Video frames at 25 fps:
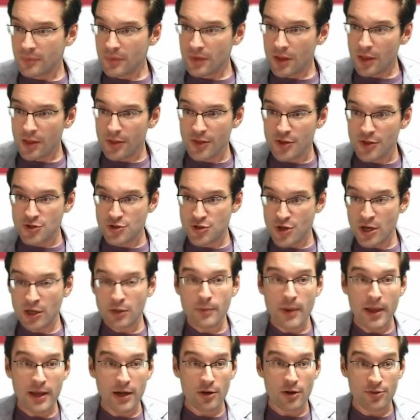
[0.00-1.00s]
the
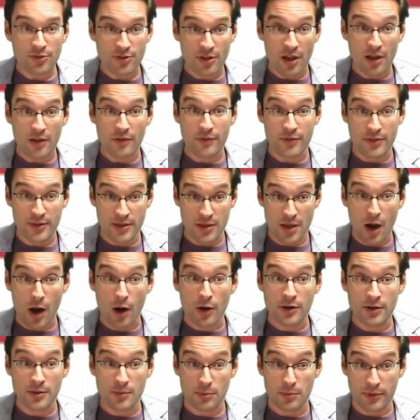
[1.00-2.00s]
generators of the
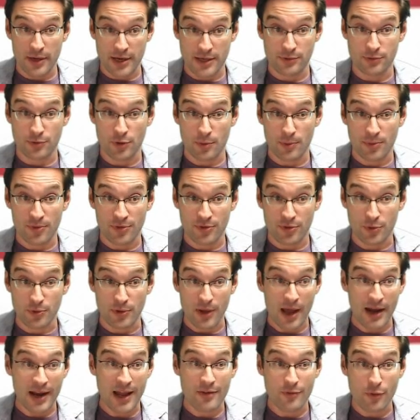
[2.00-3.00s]
Artin braid groups do
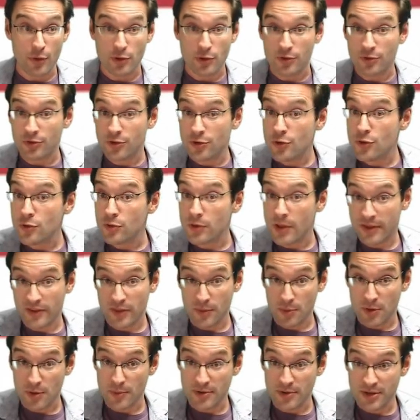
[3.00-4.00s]
not have order 2 like the
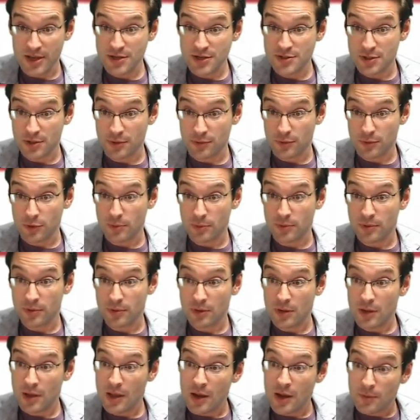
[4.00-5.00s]
permutation group.
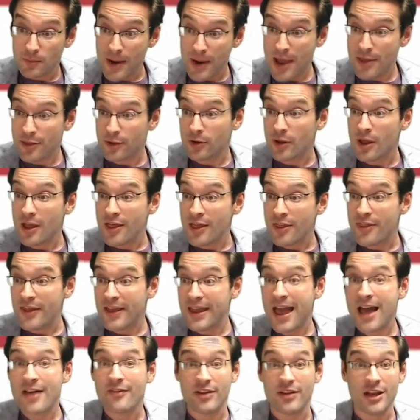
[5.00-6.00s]
Rather, they
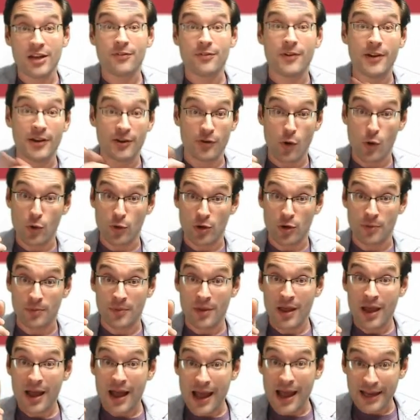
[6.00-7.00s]
have infinite order.
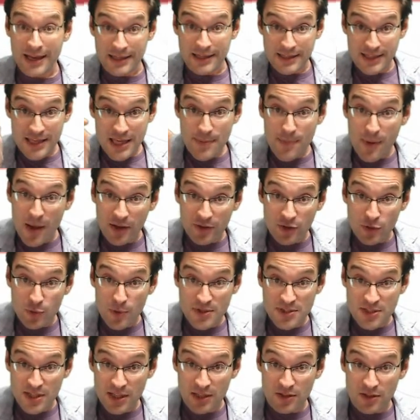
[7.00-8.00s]
I can keep on
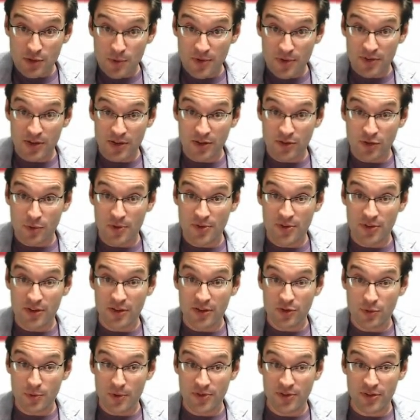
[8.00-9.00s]
twisting and twisting and twisting
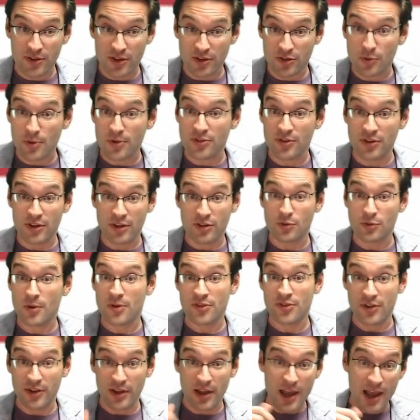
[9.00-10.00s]
and twisting and twisting and
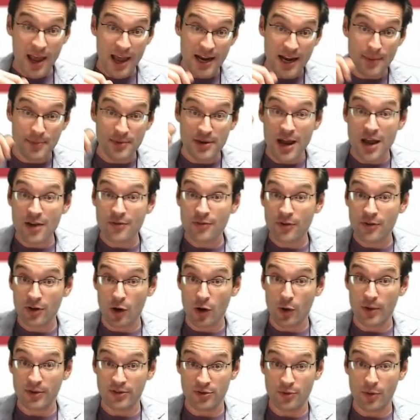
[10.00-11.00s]
twisting, and I'm never
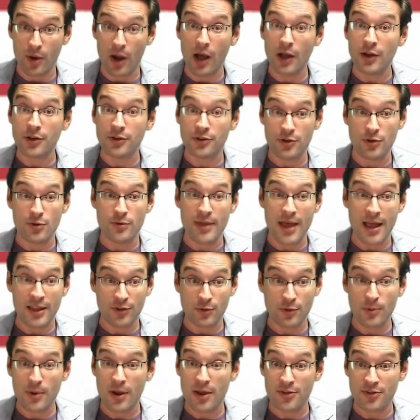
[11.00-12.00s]
going to undo that
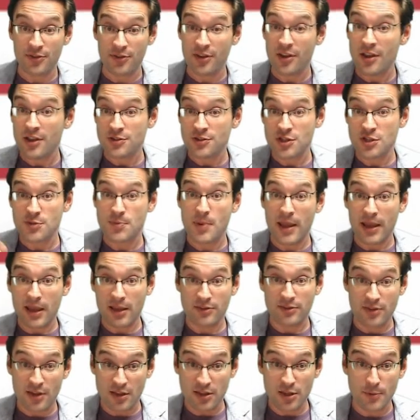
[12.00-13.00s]
twist just by
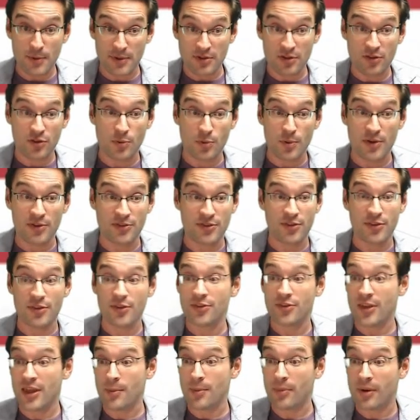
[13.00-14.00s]
continuing to twist in the
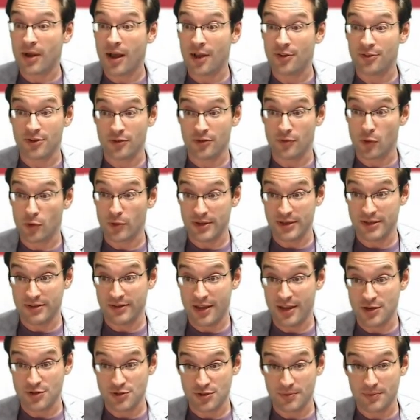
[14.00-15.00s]
same positive
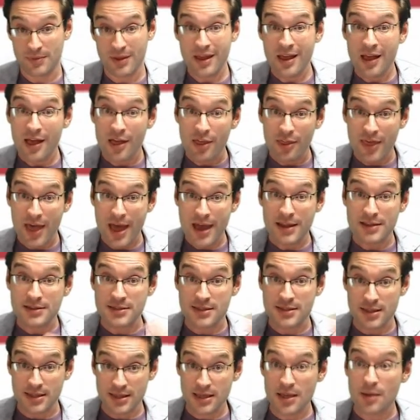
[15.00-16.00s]
orientation. That
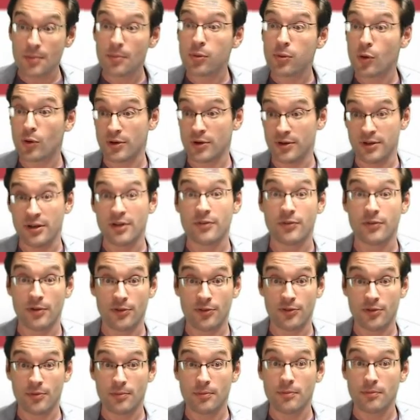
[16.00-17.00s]
is the important
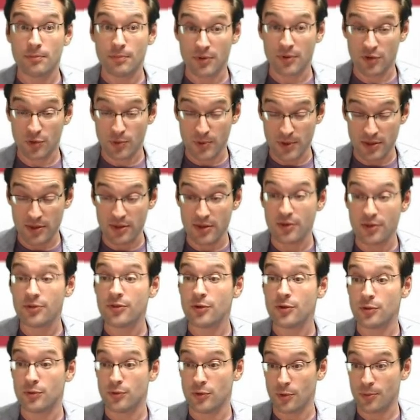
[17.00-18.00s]
difference between these
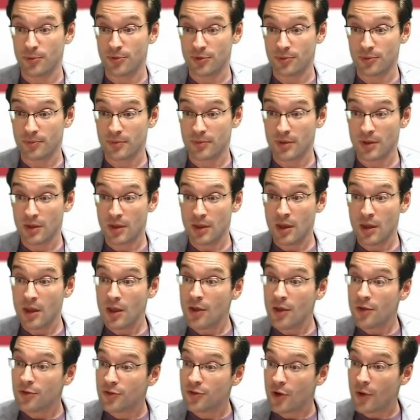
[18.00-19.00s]
two groups.
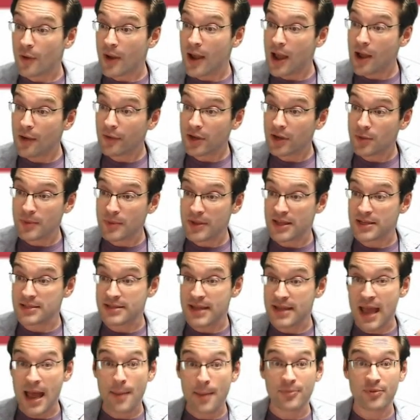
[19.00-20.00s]
So how can we
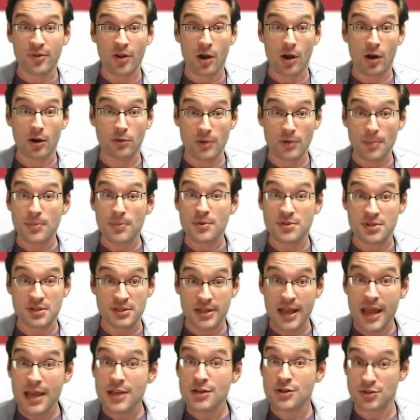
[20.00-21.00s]
adapt our
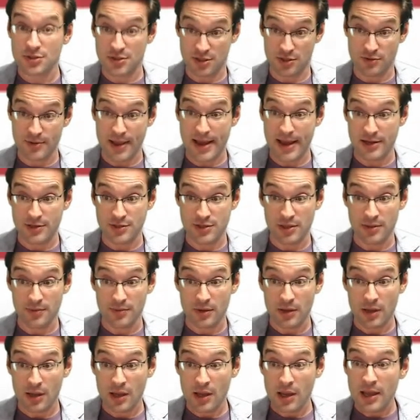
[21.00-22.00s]
representation strategy
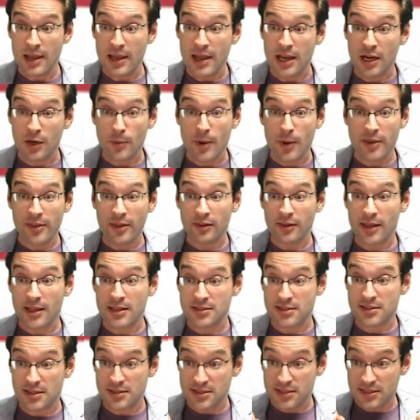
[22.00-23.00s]
in a way that
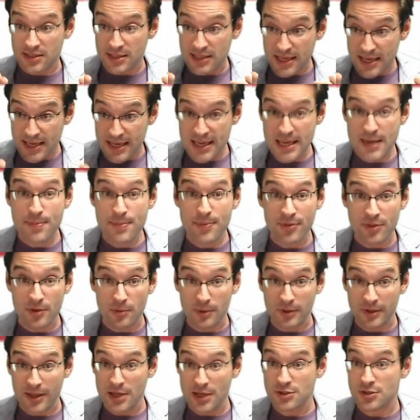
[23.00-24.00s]
lets us keep the
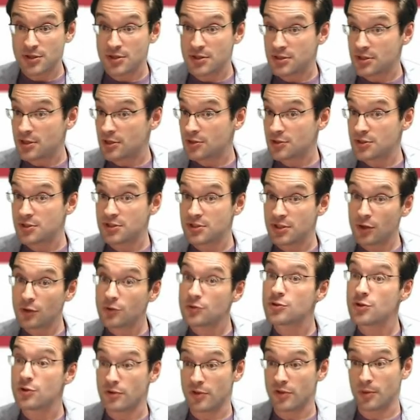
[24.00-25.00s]
relations that are still
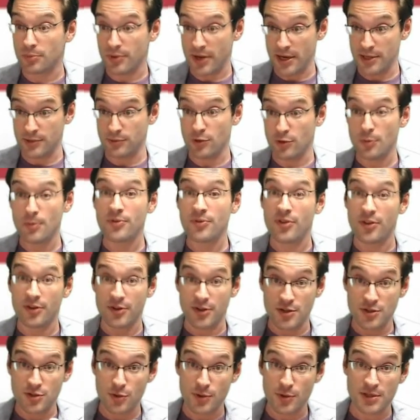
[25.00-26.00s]
true in the braid groups, the
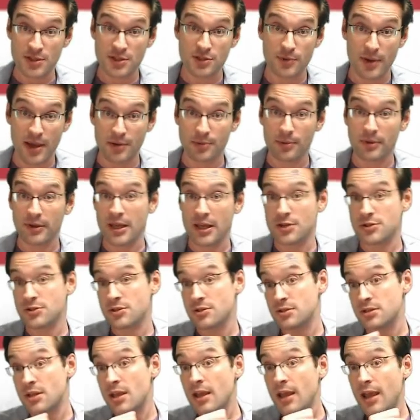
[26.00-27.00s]
disjoint strand
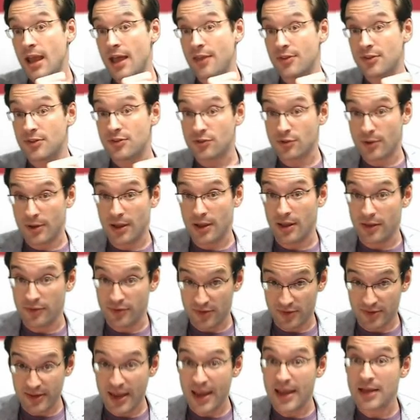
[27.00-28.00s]
relations and the, and the
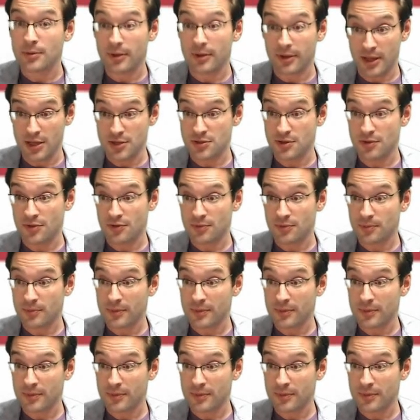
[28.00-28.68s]
skein relations,